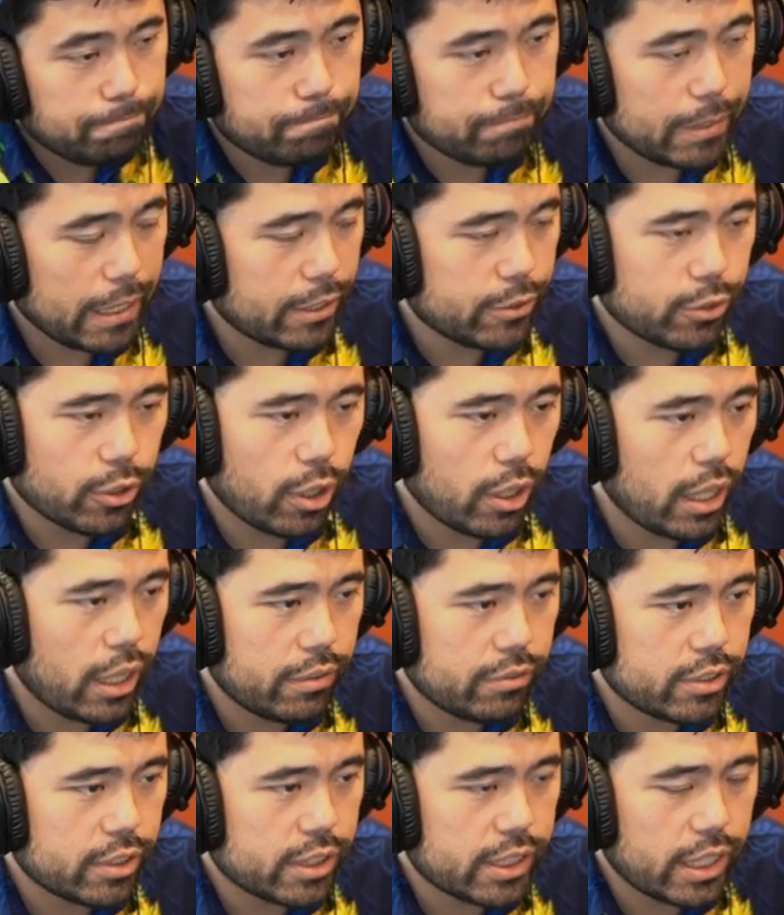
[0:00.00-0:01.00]
That's all I
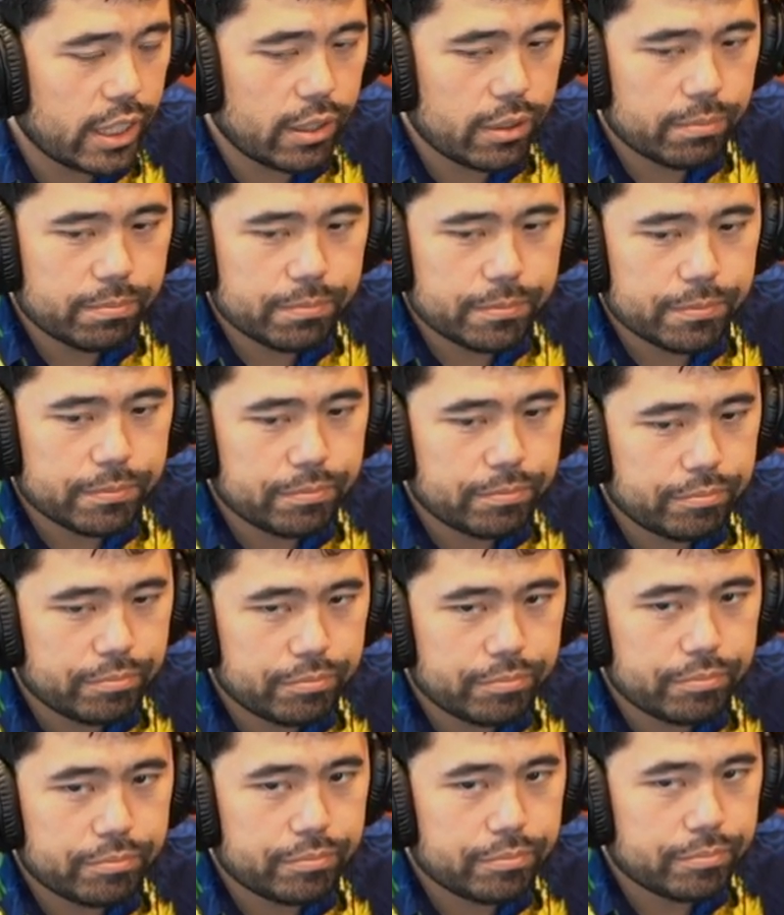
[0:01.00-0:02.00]
have to say.
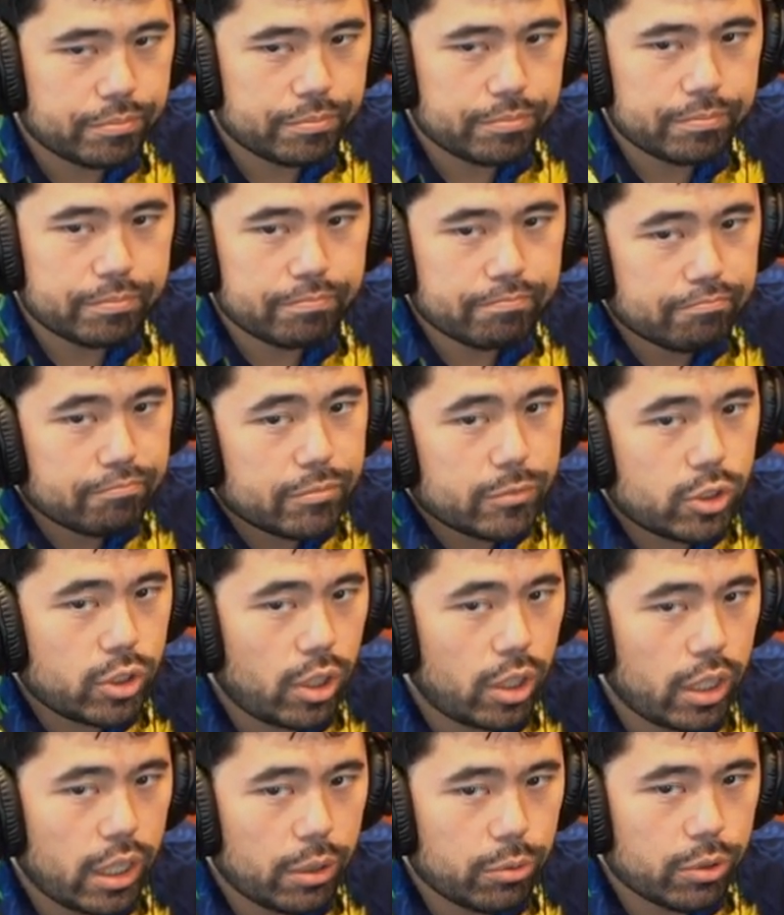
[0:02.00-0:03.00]
That's
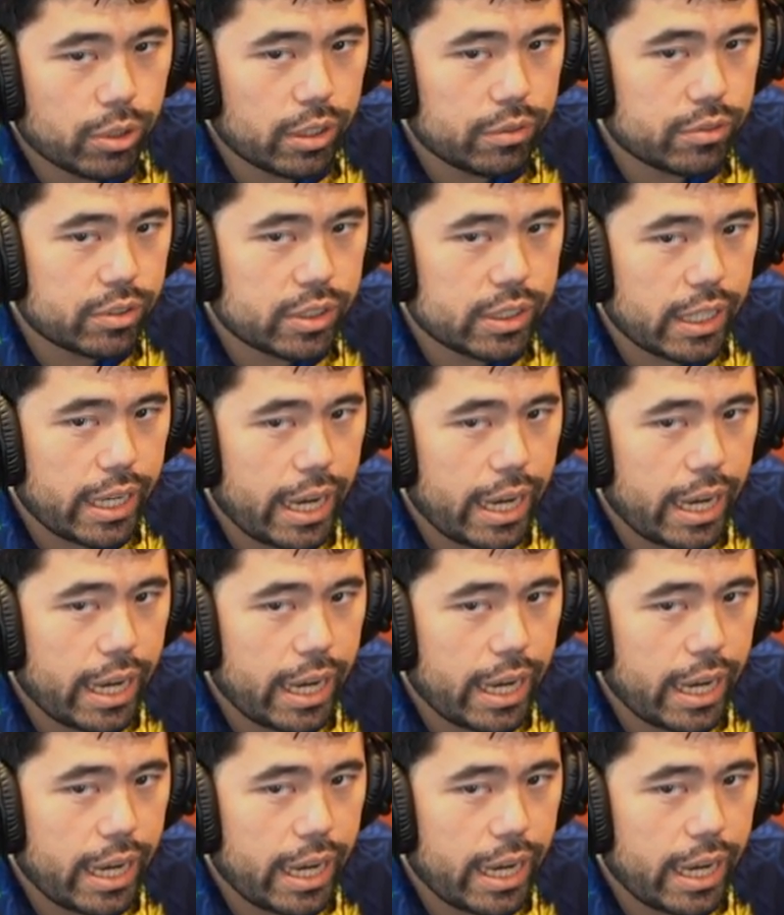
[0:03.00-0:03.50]
all I really have to say.